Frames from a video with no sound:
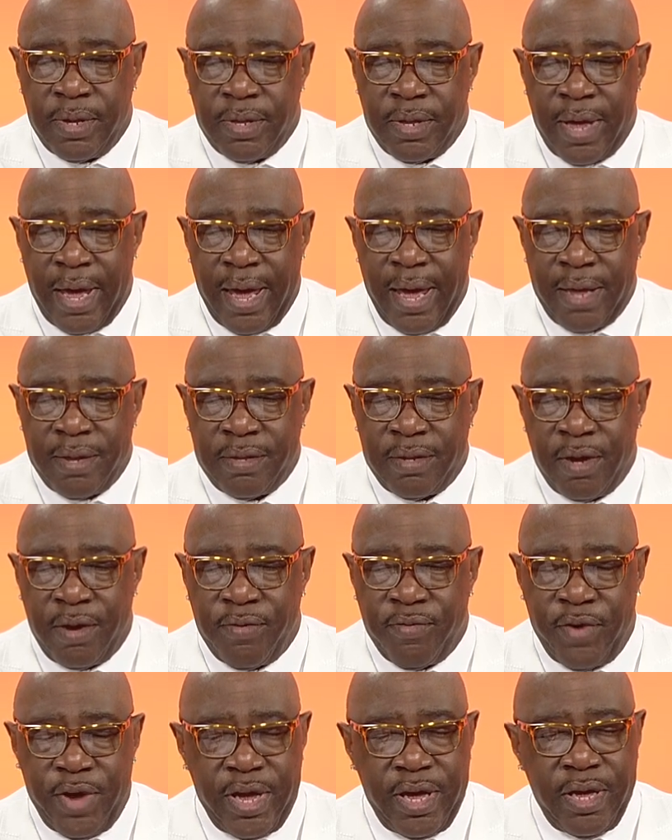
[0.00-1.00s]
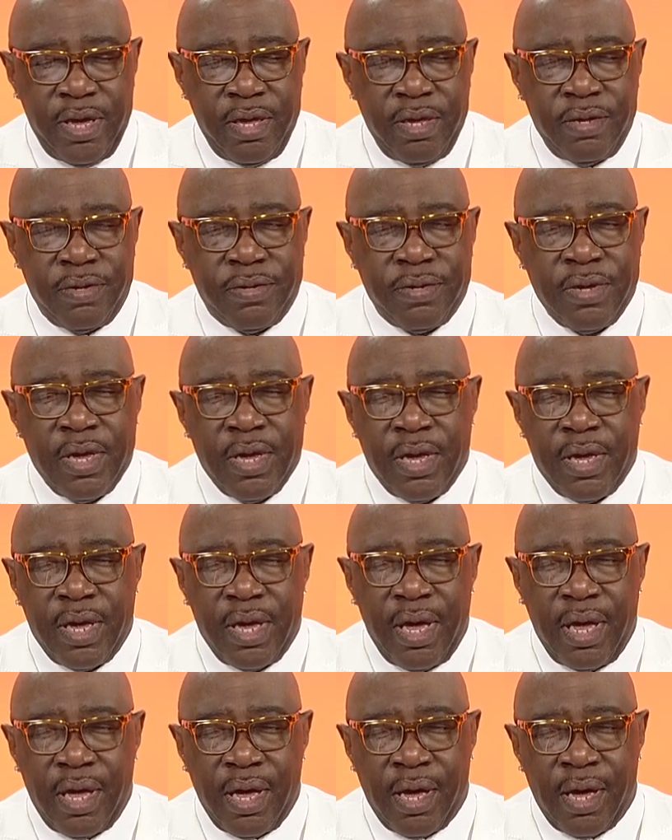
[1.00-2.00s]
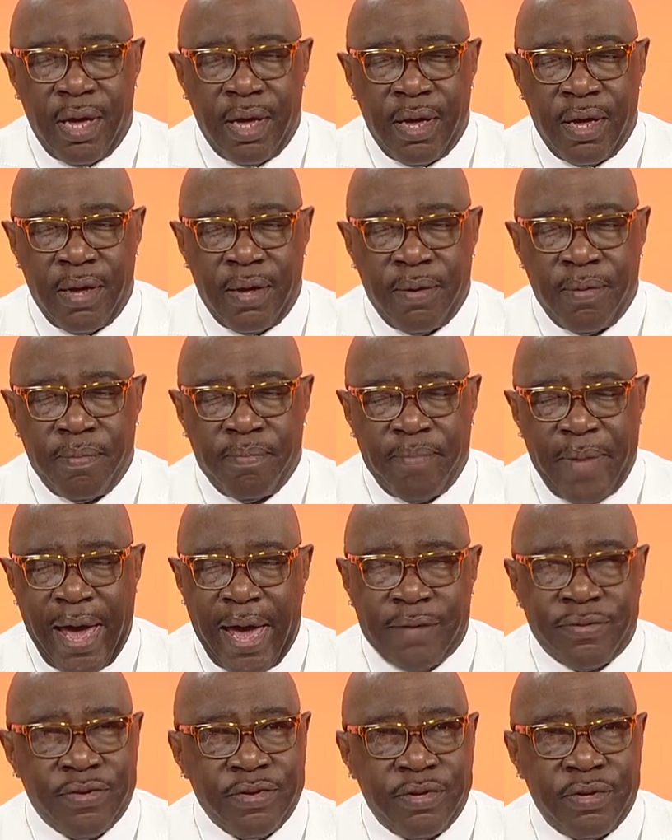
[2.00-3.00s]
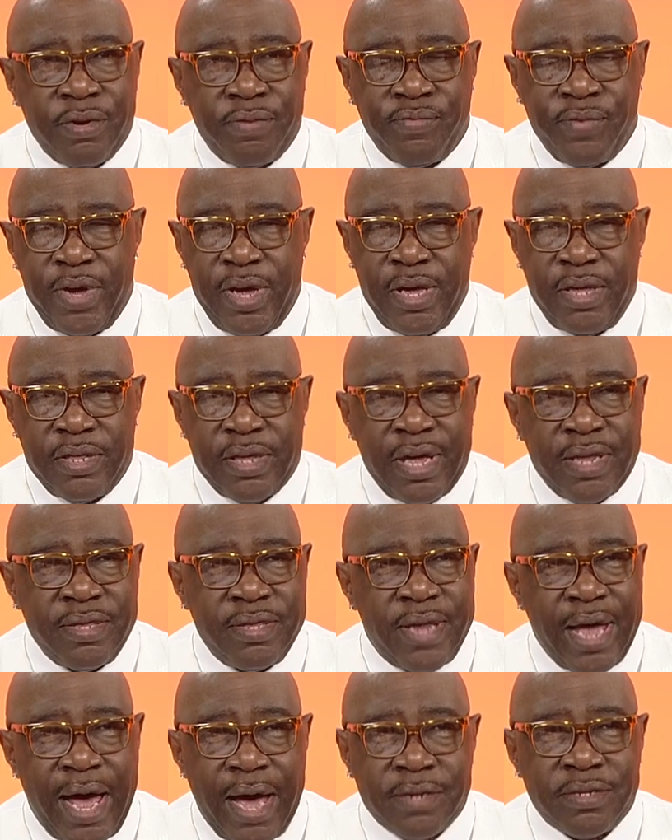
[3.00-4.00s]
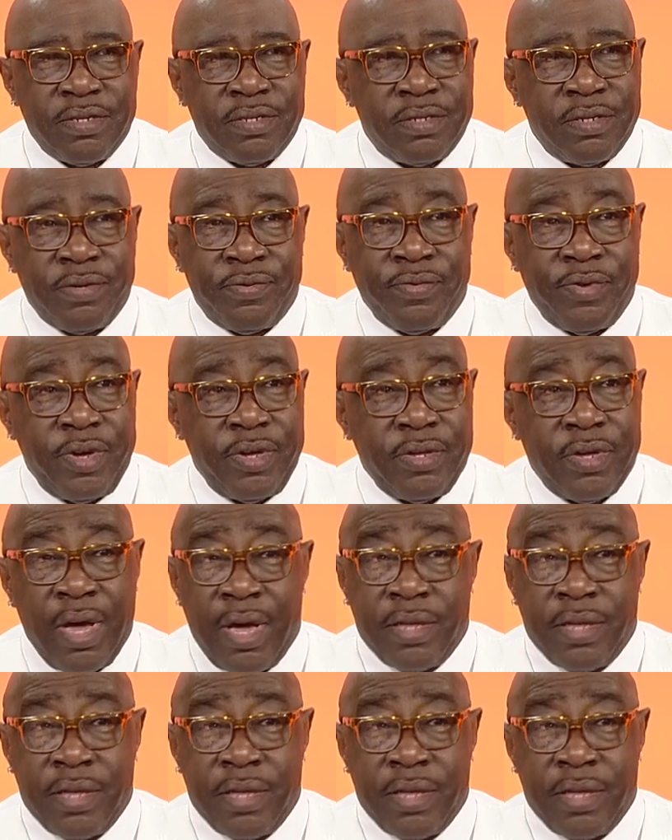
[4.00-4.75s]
had degrees, uh, master's degrees, and doctor's degrees.